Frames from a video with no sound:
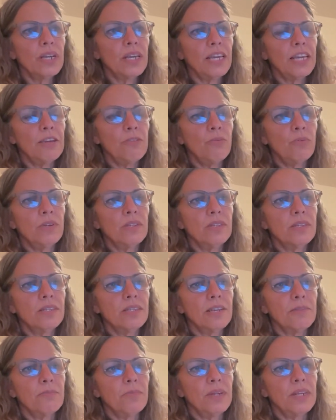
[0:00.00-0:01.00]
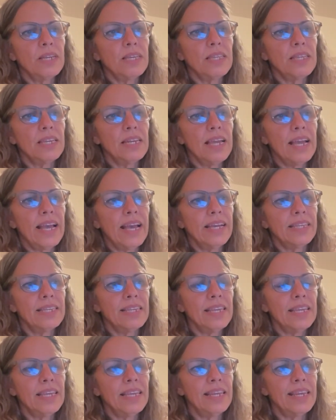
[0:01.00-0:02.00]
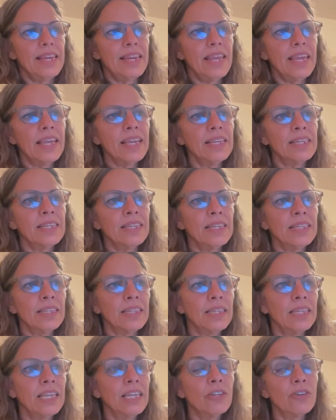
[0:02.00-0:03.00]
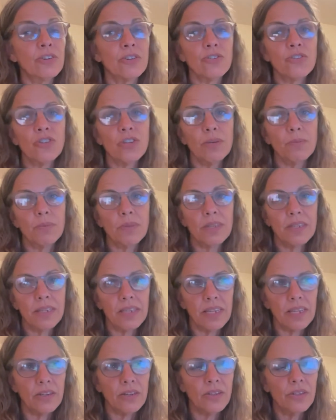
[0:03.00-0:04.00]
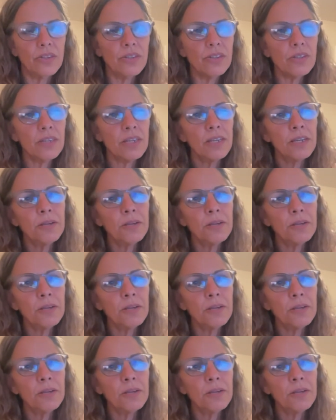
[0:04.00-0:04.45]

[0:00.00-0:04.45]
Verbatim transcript: He was somebody that had innate leadership skills,